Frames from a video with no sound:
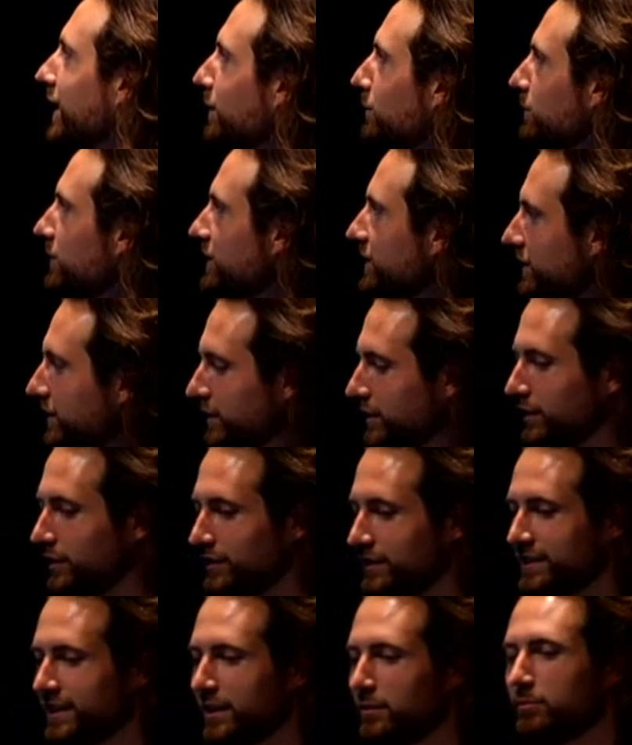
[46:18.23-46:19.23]
and we
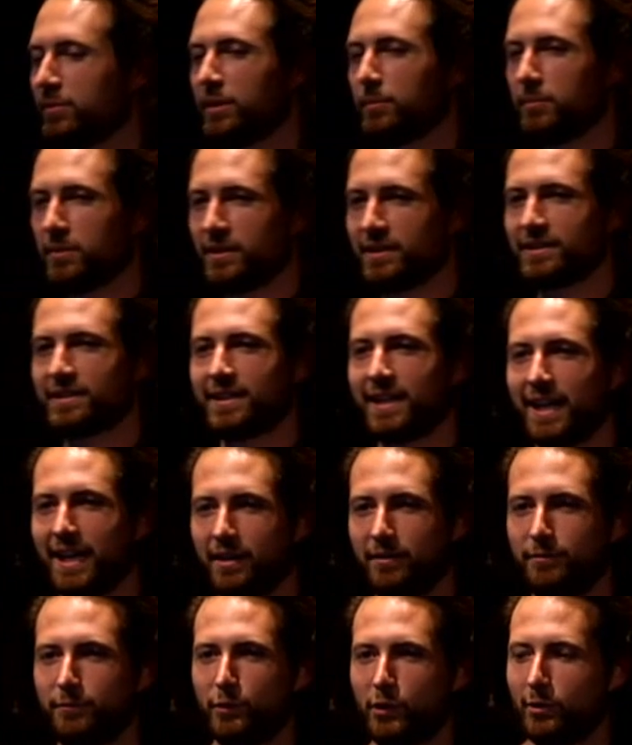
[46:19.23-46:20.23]
still send people to
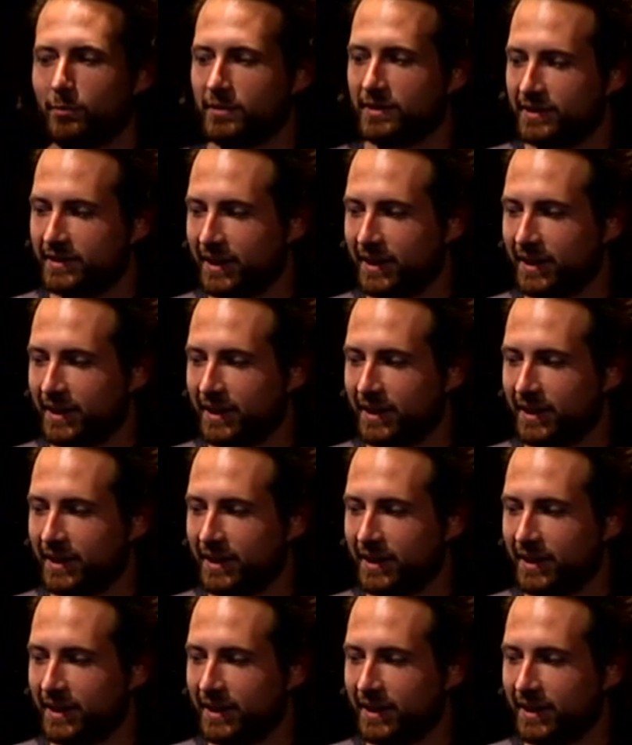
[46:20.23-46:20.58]
static forms